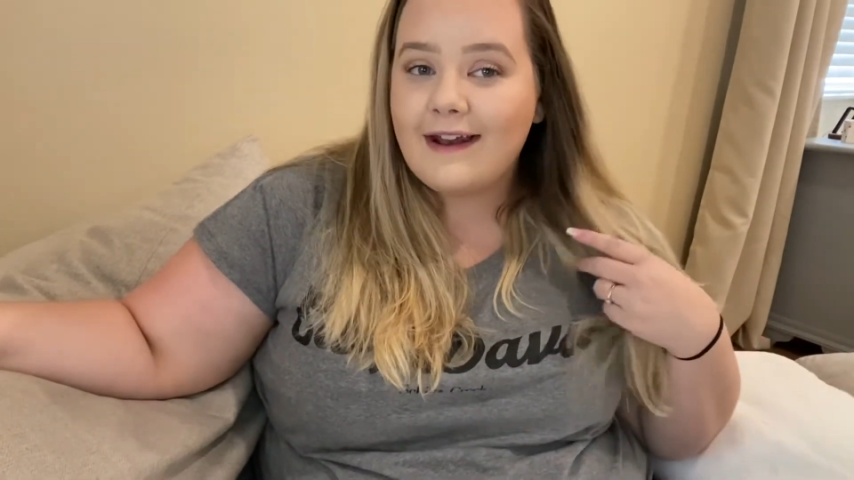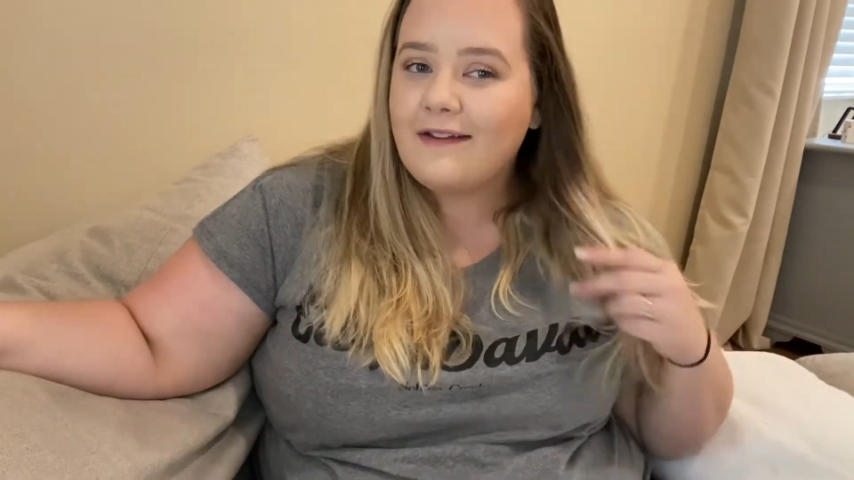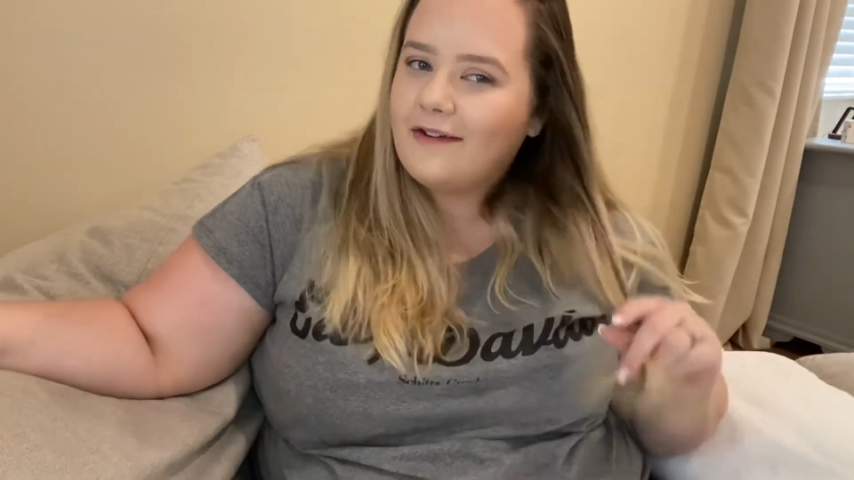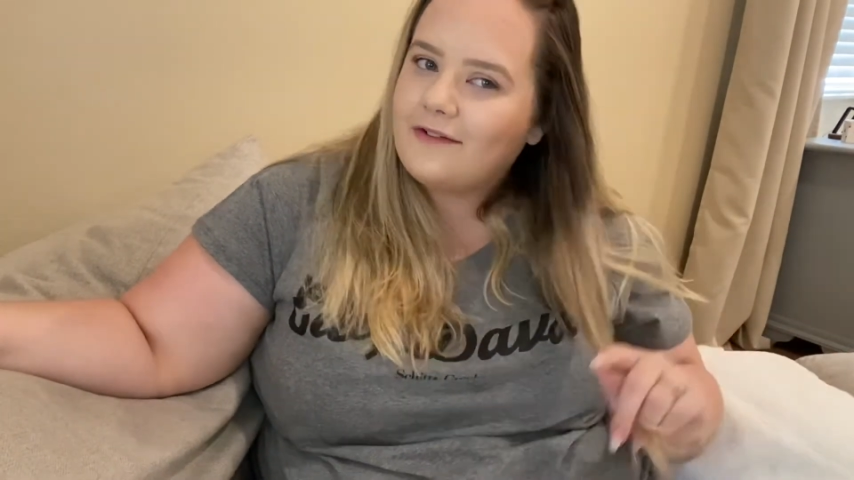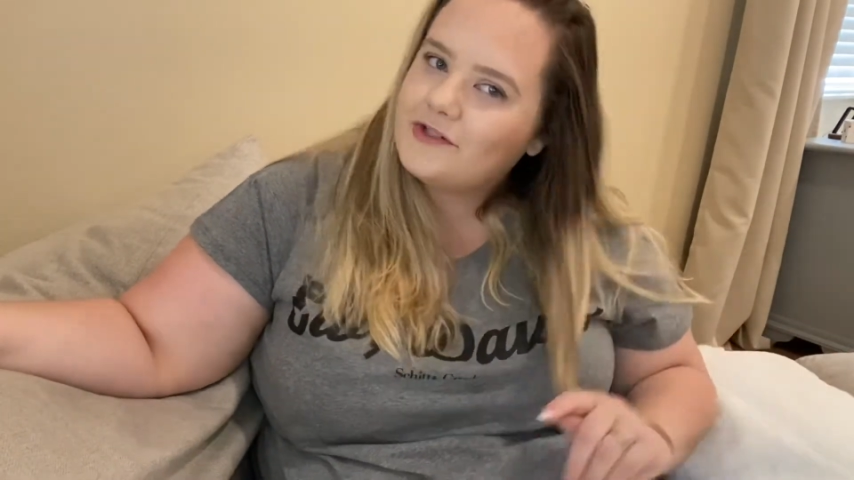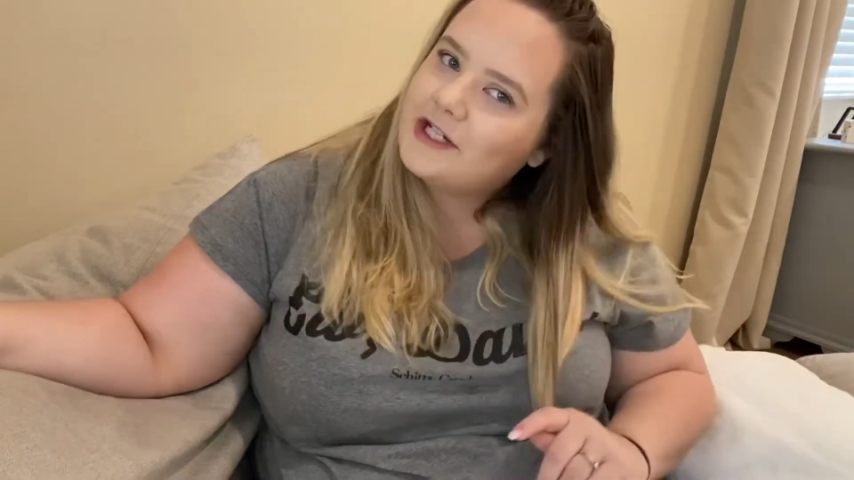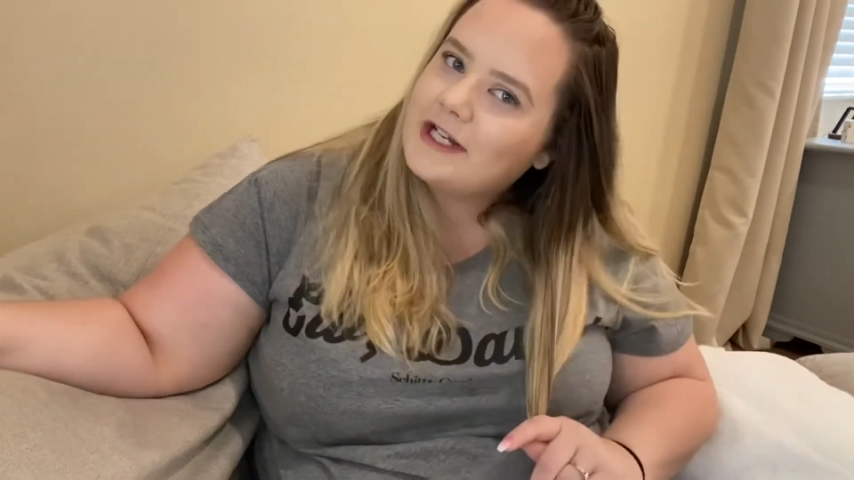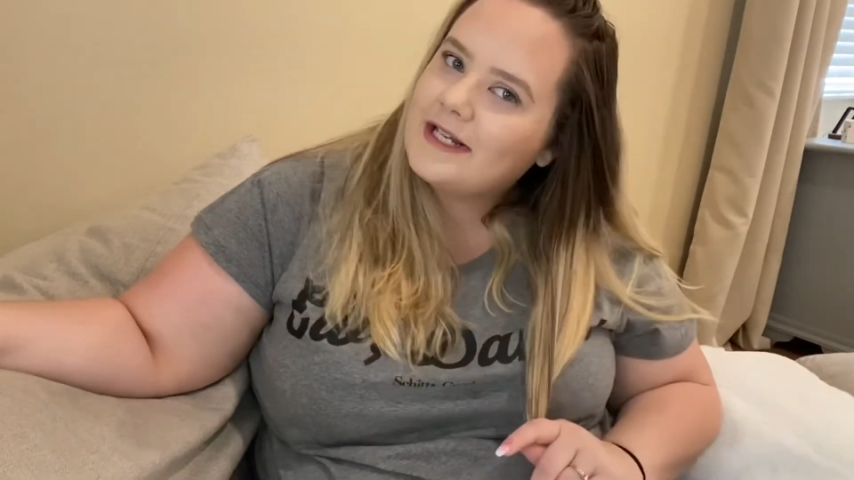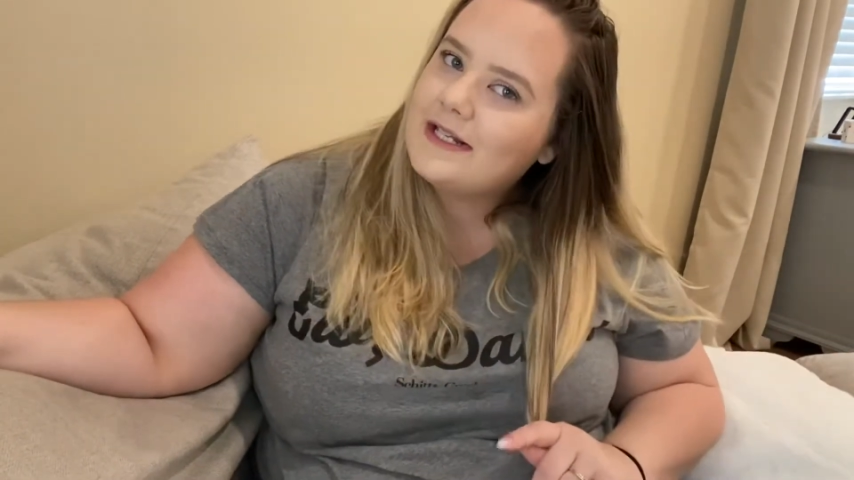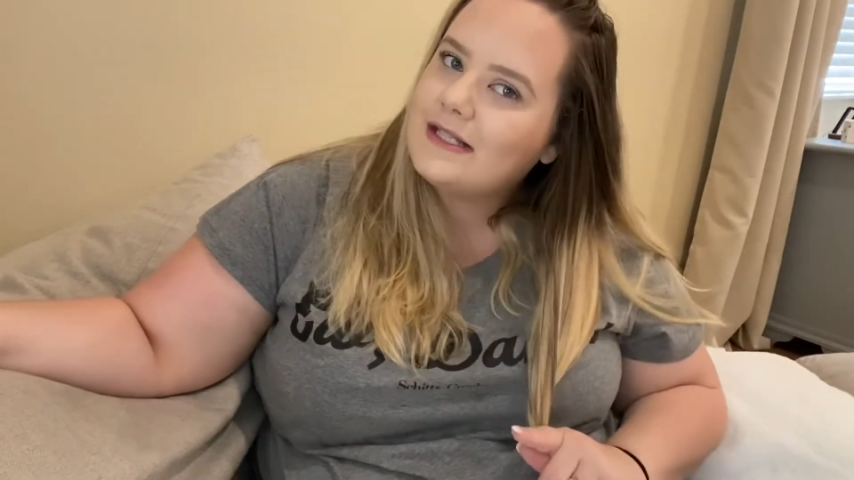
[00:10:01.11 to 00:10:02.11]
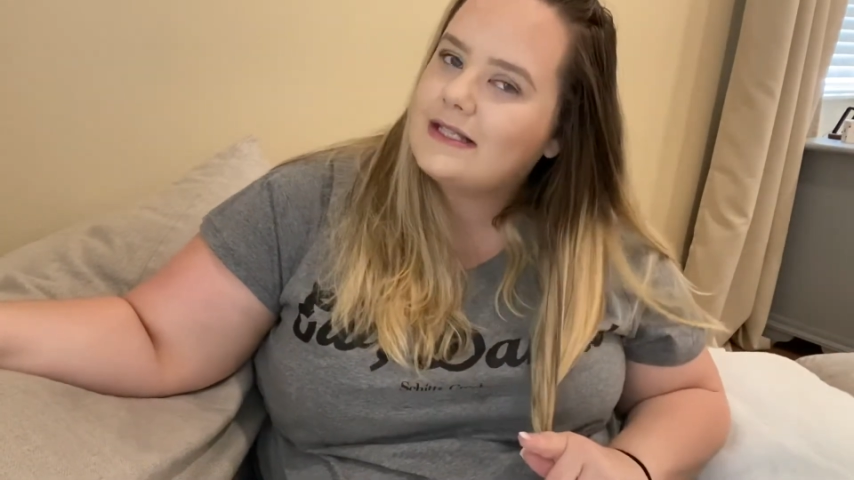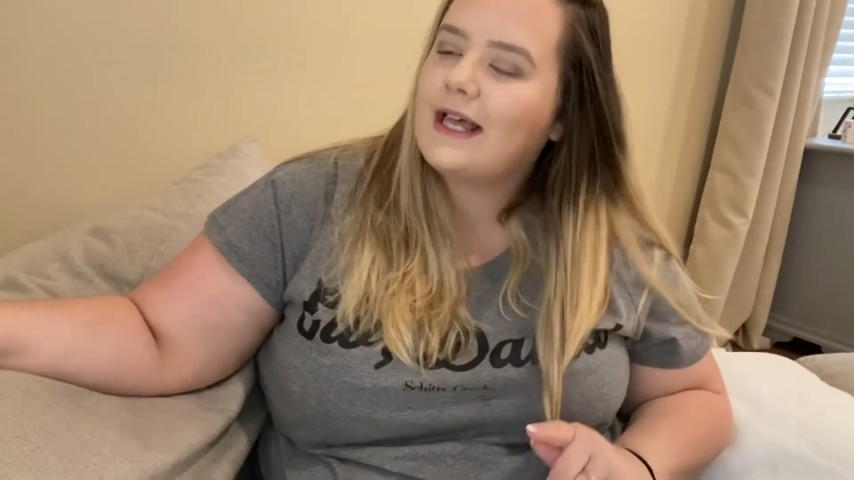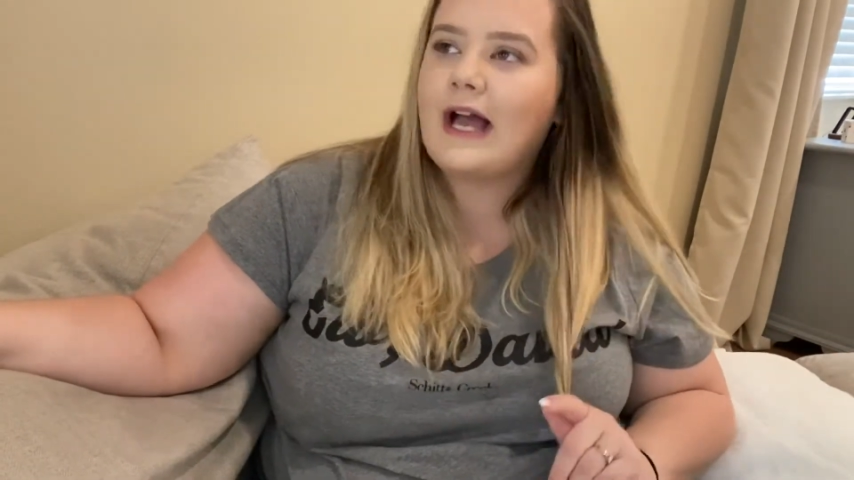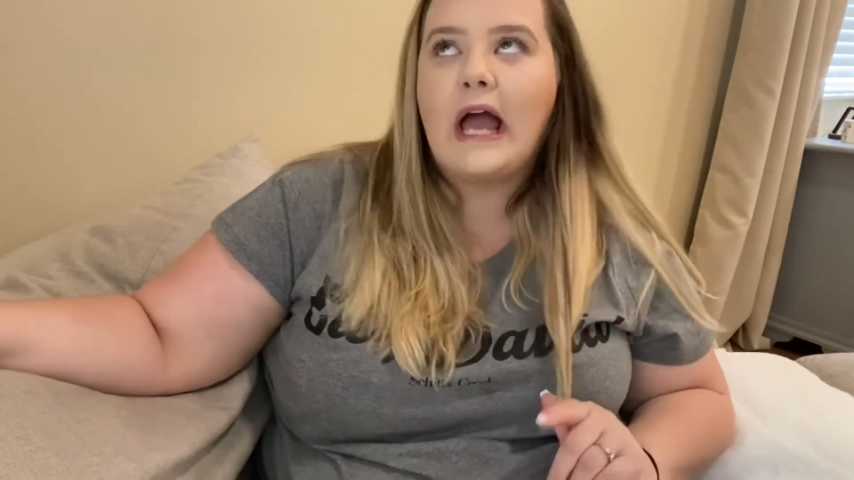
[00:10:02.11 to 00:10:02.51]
I don't know if she is like I